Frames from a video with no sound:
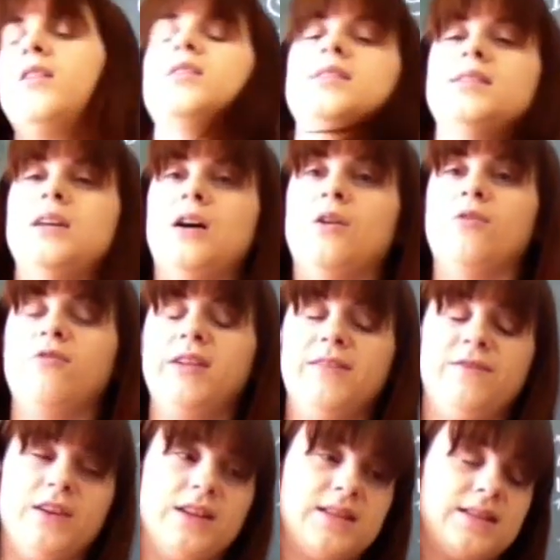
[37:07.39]
So
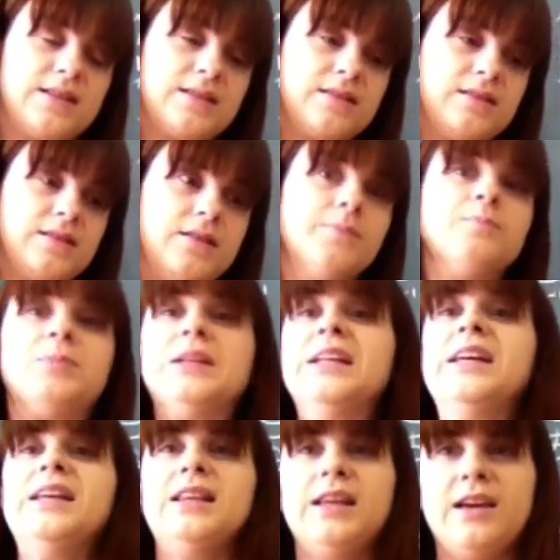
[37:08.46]
if it's
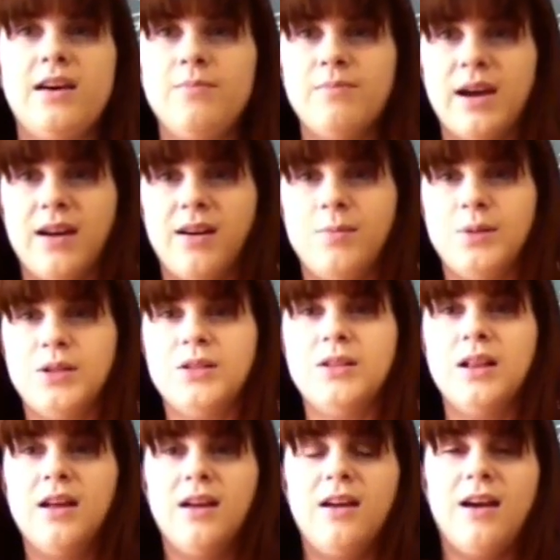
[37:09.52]
completely unbearable,